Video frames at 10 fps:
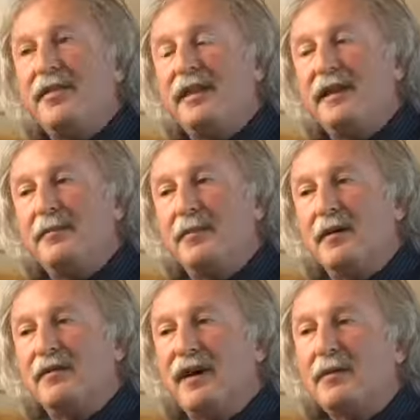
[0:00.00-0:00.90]
The
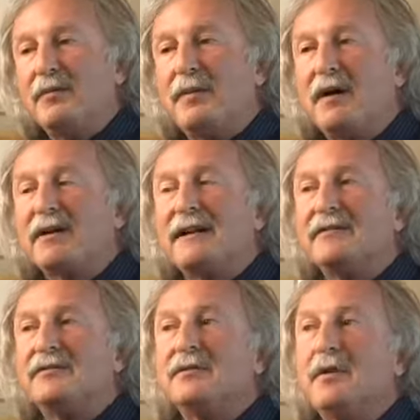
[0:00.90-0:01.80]
vitamin powder
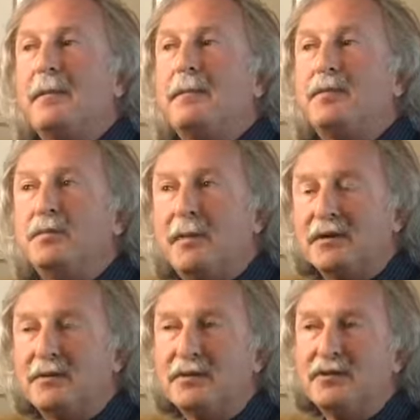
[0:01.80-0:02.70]
gives
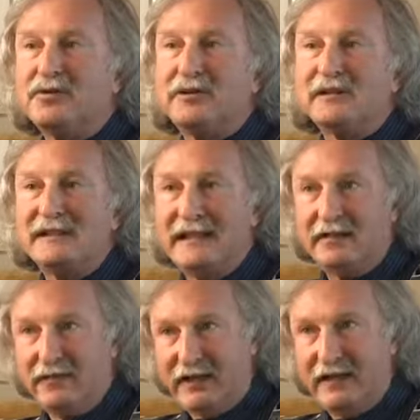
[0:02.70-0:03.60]
multiple nutrients
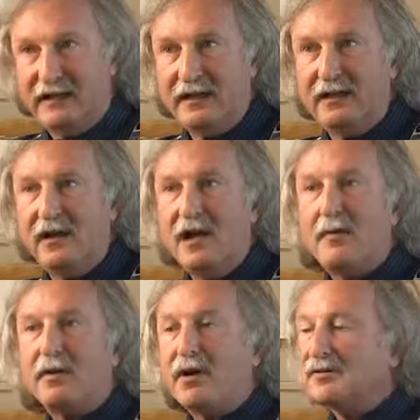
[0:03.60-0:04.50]
needed for healing,
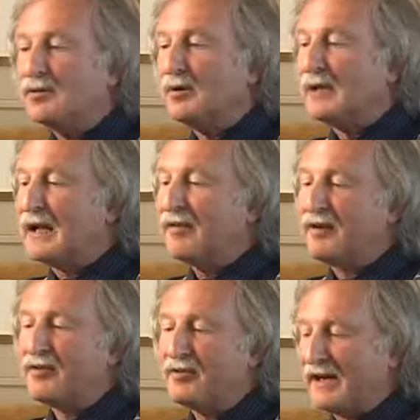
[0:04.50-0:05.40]
but also a lot of
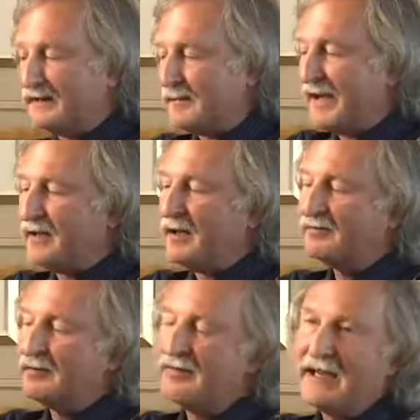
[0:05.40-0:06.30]
the arthritis pain
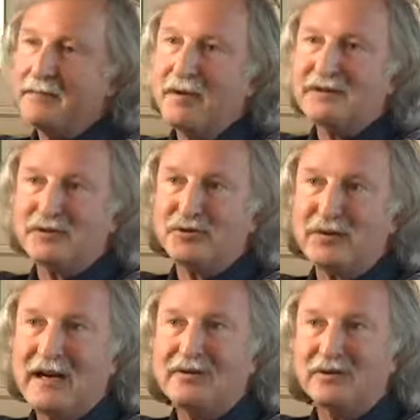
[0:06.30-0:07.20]
comes from tight muscles
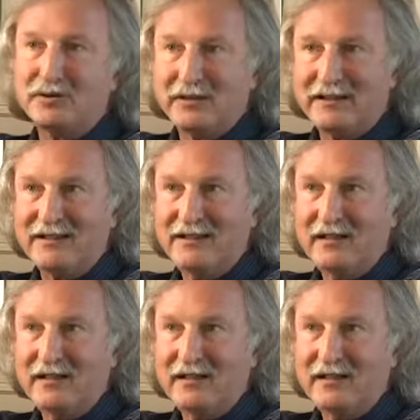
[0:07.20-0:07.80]
around the joint.